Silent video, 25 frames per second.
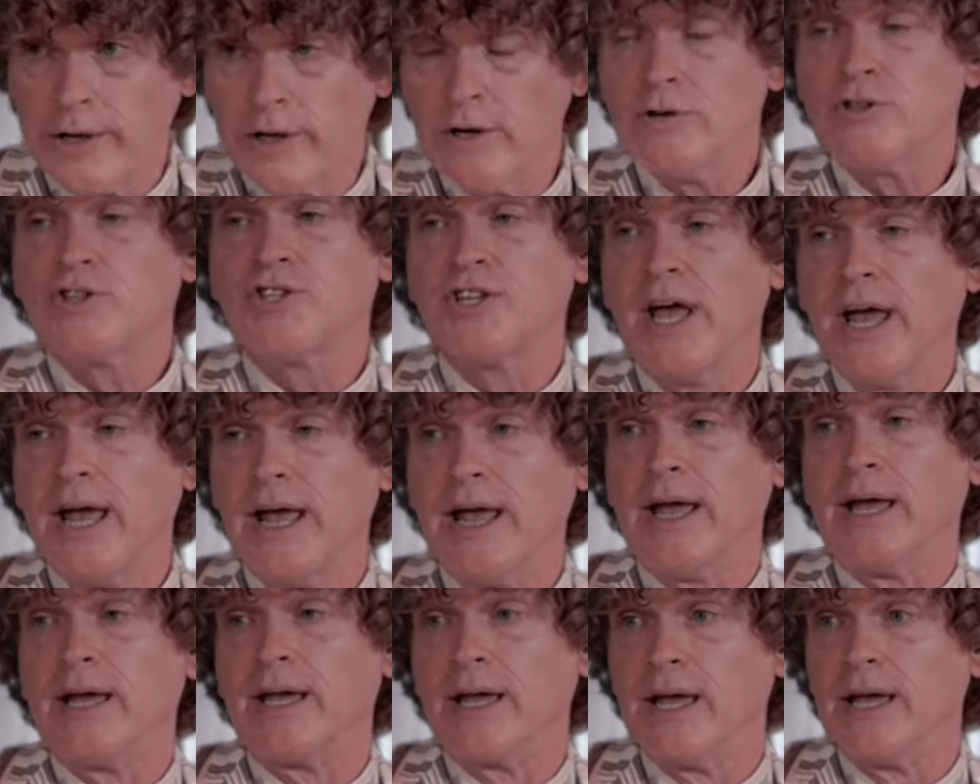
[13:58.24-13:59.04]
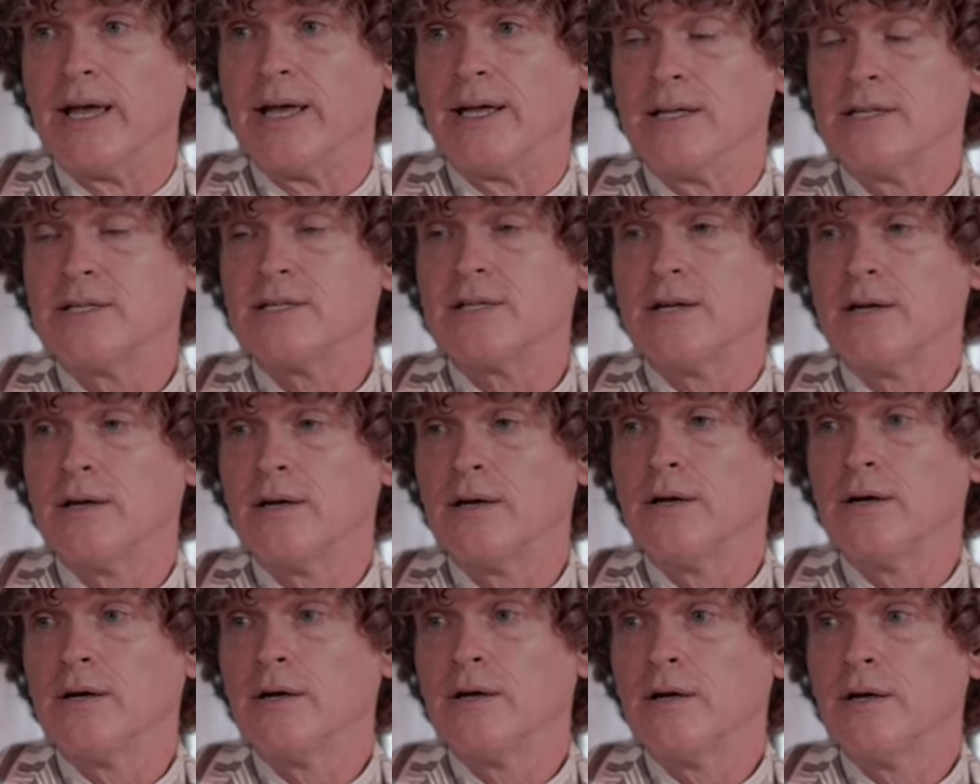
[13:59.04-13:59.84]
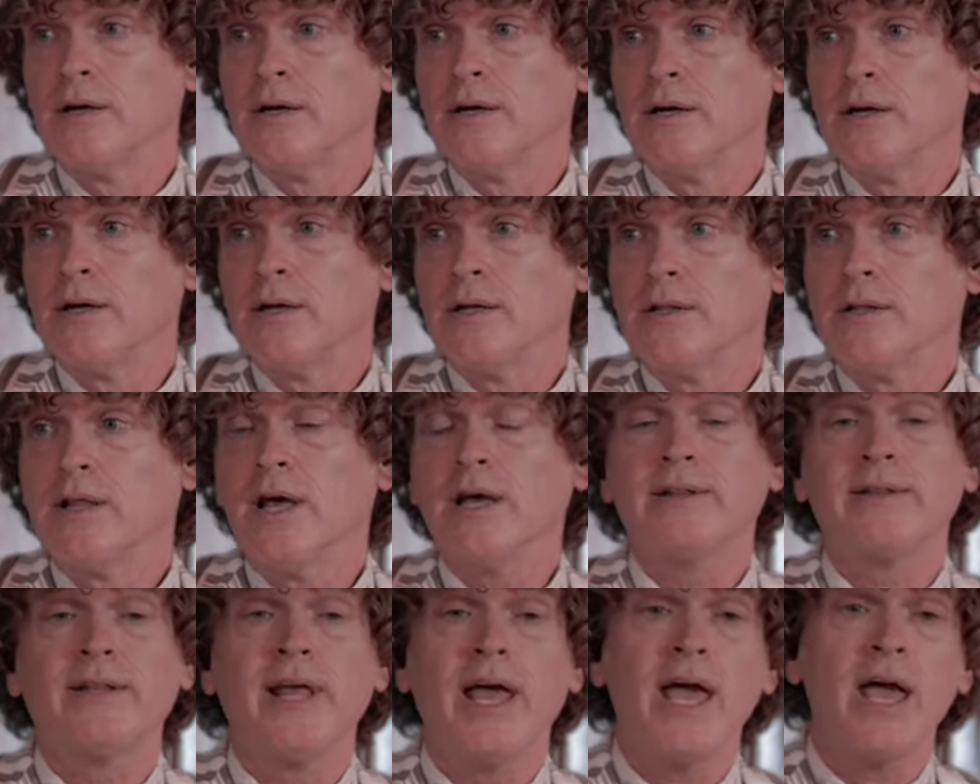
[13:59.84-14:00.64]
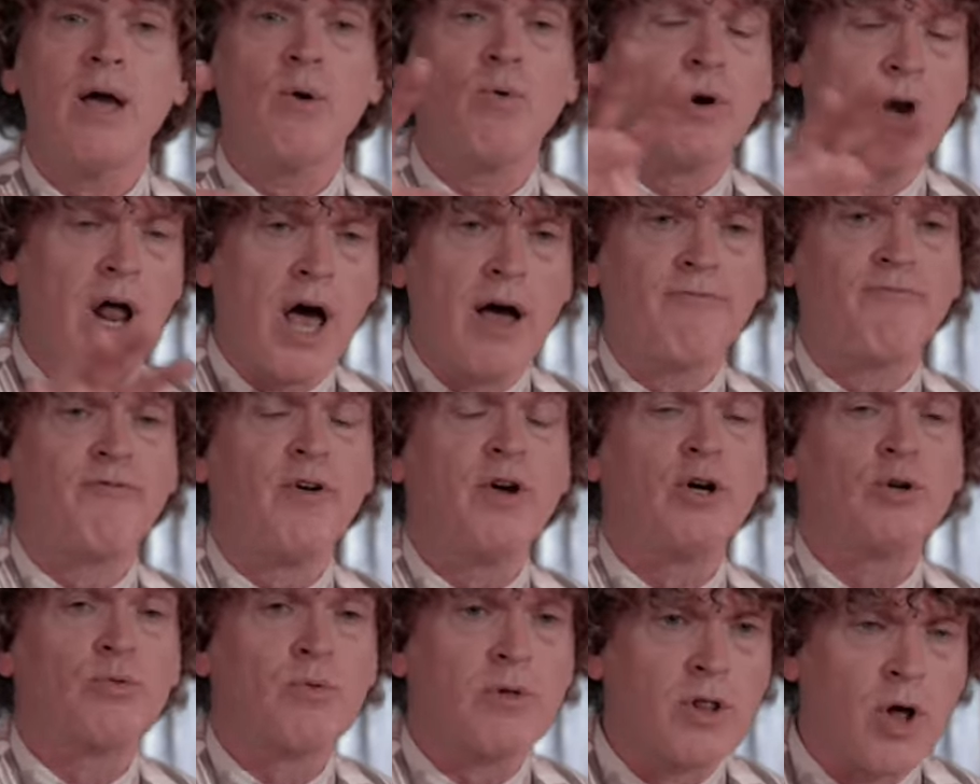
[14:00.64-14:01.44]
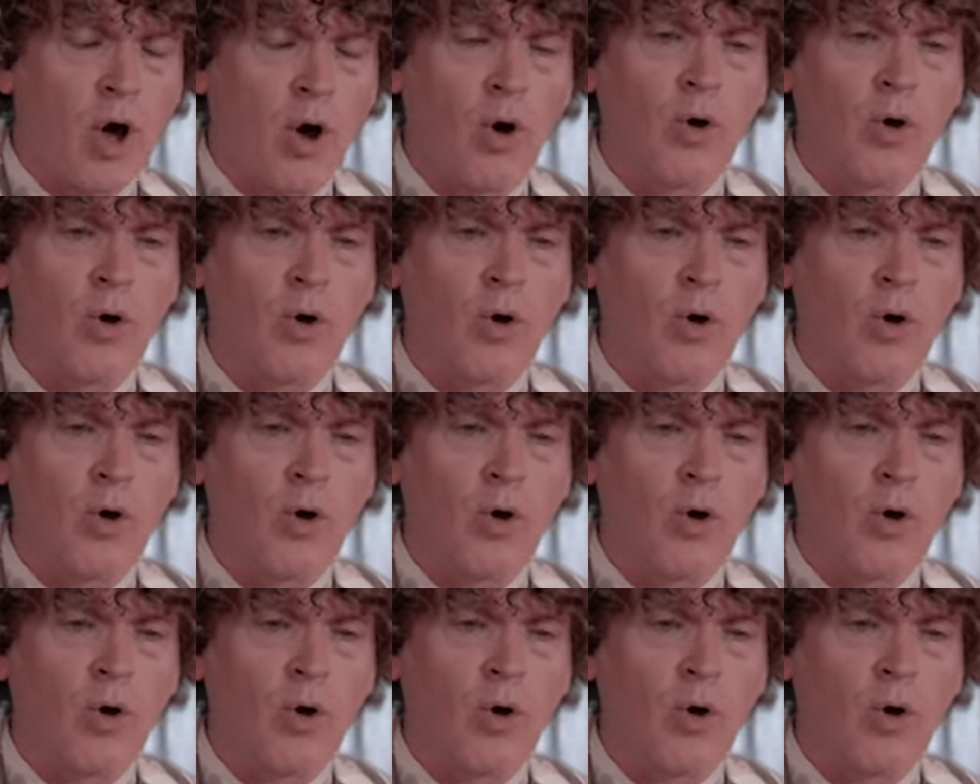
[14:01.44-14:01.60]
you're saying is that they were not filled with the